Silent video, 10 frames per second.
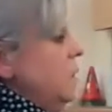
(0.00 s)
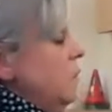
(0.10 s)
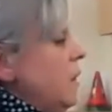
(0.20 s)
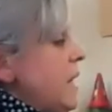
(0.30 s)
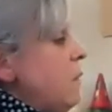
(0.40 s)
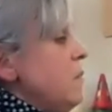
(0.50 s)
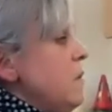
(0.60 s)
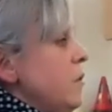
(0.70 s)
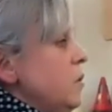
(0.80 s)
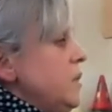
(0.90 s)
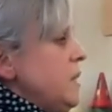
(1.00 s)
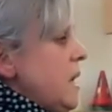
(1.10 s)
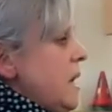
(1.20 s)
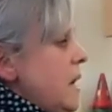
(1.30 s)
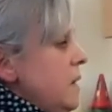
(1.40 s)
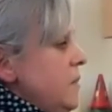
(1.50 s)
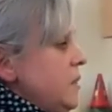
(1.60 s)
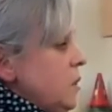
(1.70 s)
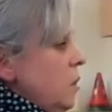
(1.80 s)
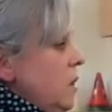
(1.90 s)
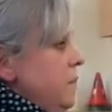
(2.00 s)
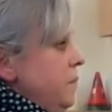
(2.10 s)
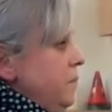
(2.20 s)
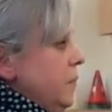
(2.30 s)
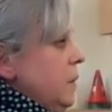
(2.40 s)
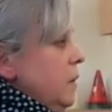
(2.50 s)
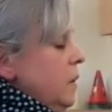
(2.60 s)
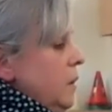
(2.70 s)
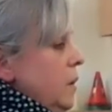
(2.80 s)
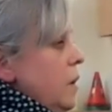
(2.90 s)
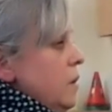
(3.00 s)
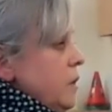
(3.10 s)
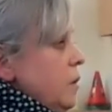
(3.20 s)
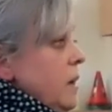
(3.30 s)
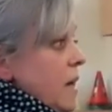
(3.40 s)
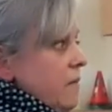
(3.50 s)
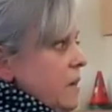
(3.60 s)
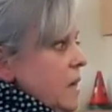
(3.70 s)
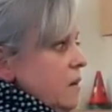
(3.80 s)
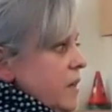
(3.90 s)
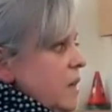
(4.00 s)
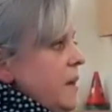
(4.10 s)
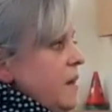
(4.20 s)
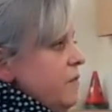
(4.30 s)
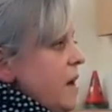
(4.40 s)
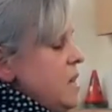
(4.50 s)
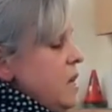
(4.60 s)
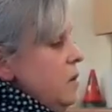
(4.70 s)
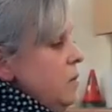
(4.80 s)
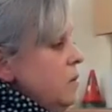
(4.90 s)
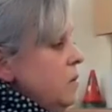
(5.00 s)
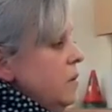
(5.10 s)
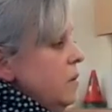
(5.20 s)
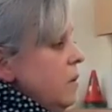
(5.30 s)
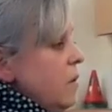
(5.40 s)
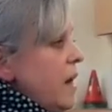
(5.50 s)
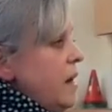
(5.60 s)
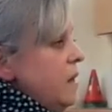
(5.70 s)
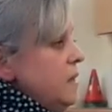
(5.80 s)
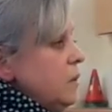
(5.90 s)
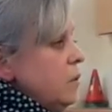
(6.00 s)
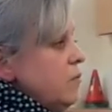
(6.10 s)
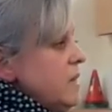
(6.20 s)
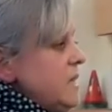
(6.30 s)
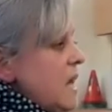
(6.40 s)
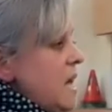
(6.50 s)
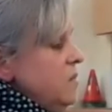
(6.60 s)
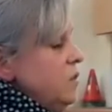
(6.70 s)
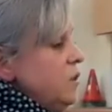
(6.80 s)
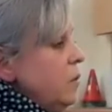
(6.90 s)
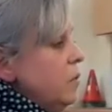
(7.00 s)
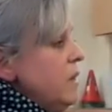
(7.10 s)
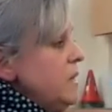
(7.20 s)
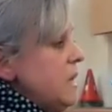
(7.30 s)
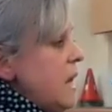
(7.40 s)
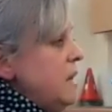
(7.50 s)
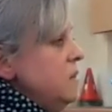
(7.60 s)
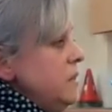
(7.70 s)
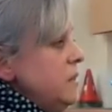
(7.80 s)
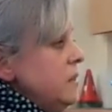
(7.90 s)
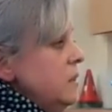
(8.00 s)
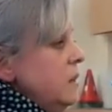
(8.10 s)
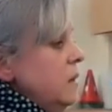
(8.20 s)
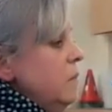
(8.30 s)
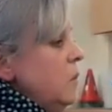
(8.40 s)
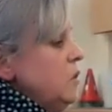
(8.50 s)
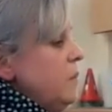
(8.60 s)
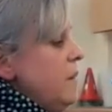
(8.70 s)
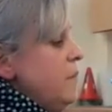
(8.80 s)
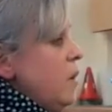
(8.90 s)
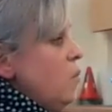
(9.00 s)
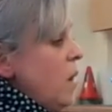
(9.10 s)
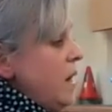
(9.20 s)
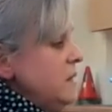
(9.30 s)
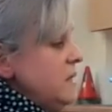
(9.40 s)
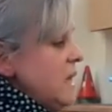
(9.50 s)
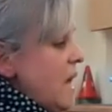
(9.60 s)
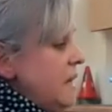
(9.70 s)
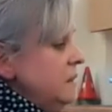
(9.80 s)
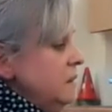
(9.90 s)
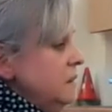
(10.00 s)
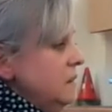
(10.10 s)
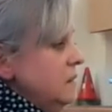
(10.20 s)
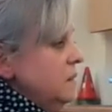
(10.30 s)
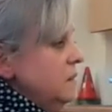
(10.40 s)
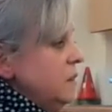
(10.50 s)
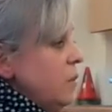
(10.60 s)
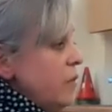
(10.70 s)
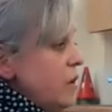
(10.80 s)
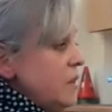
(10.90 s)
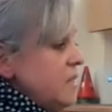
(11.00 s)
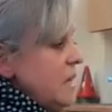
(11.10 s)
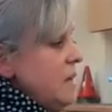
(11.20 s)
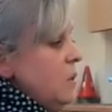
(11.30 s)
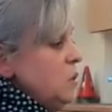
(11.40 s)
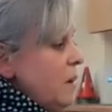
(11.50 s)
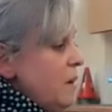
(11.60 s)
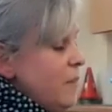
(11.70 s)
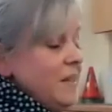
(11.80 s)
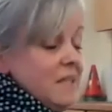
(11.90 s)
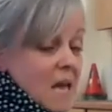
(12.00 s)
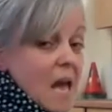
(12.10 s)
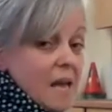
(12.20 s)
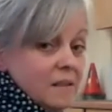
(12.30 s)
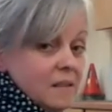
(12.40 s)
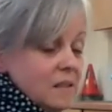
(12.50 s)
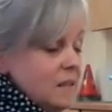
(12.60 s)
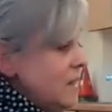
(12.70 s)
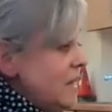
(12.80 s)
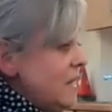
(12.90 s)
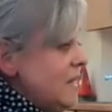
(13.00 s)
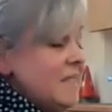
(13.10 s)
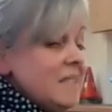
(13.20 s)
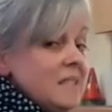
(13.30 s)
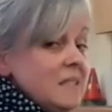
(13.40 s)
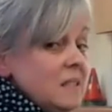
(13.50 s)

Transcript: Right, now we're moving on to here, this column. So we're having here, think about the value, that is 3 tens. So 3 tens multiplied by 1 10, so 30 multiplied by 10 is